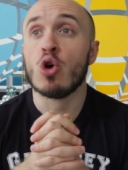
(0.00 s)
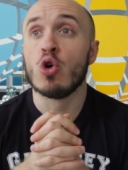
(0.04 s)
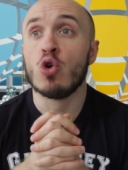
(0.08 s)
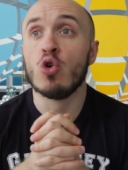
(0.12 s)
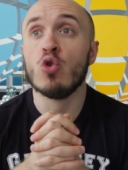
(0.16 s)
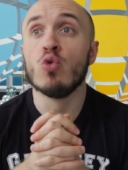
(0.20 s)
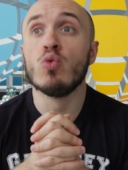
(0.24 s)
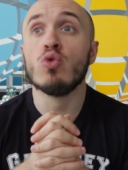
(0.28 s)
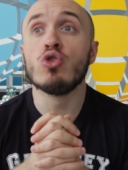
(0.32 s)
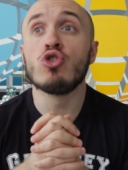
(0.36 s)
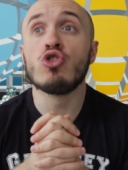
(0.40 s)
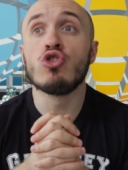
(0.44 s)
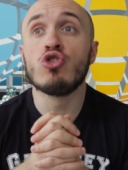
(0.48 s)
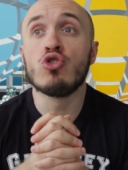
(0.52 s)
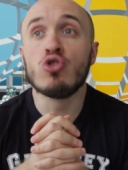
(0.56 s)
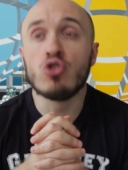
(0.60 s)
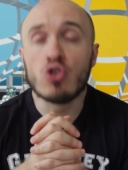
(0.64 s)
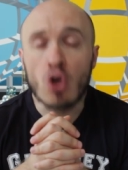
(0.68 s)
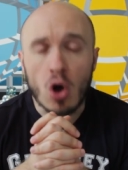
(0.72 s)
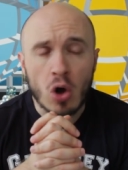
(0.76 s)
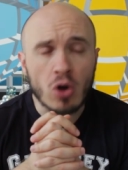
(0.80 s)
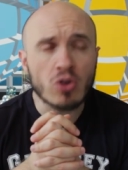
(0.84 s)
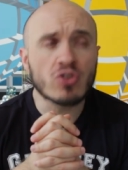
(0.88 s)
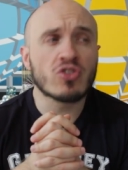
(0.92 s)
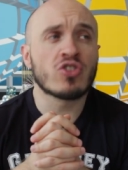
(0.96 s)
who would
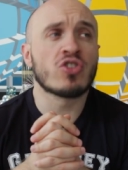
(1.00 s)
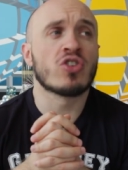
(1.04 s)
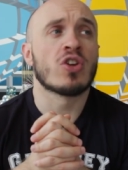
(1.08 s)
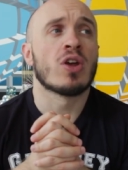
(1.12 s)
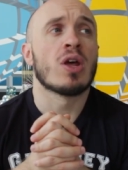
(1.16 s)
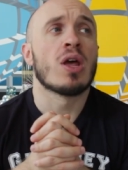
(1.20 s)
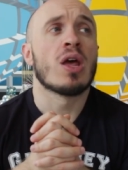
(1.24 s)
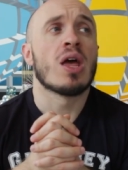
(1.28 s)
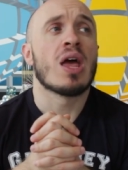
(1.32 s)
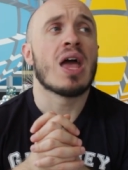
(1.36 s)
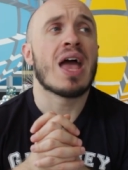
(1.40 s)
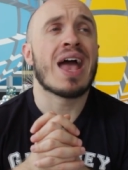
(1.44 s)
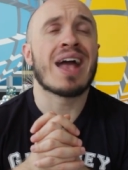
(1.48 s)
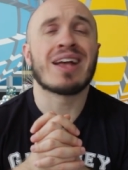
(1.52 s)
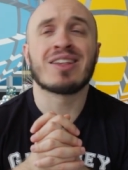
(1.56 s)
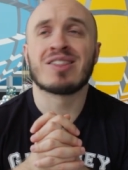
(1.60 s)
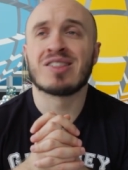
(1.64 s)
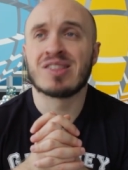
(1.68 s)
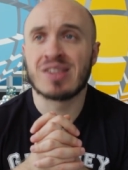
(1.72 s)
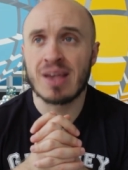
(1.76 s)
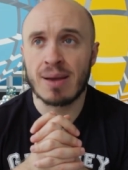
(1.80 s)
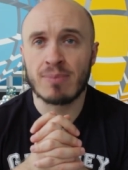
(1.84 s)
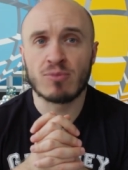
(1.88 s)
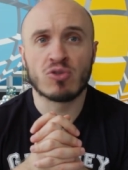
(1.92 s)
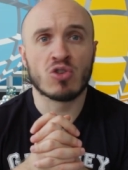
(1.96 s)
not
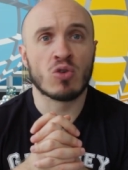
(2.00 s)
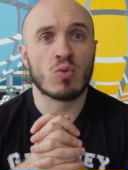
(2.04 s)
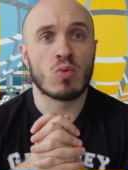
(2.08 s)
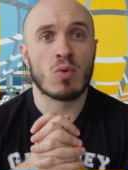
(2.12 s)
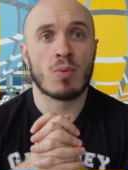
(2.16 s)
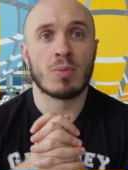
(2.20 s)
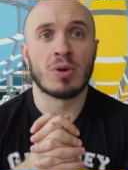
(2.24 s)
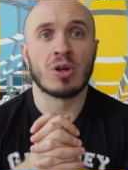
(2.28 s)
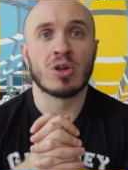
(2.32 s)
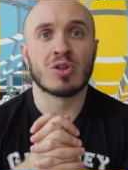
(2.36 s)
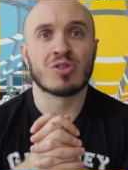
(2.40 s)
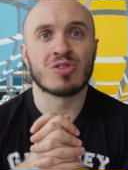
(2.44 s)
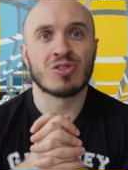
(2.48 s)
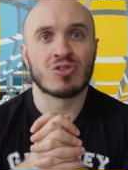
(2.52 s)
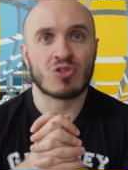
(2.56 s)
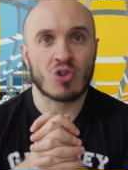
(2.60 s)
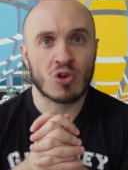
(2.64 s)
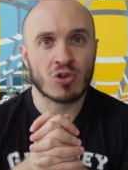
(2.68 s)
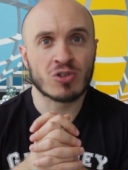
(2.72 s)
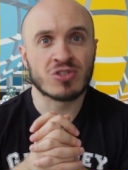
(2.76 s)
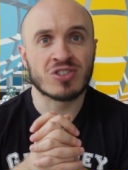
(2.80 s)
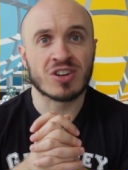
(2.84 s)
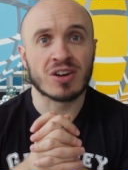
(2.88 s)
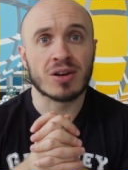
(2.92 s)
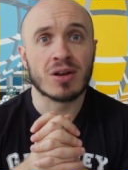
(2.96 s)
accept a woman as a
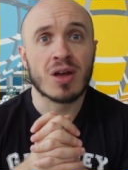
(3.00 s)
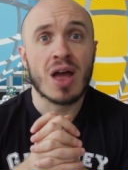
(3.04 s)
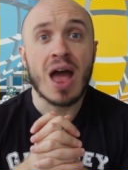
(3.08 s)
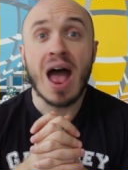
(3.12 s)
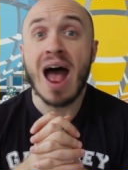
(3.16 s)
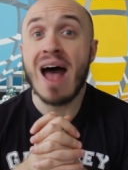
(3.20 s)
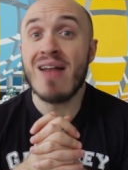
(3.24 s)
Doctor,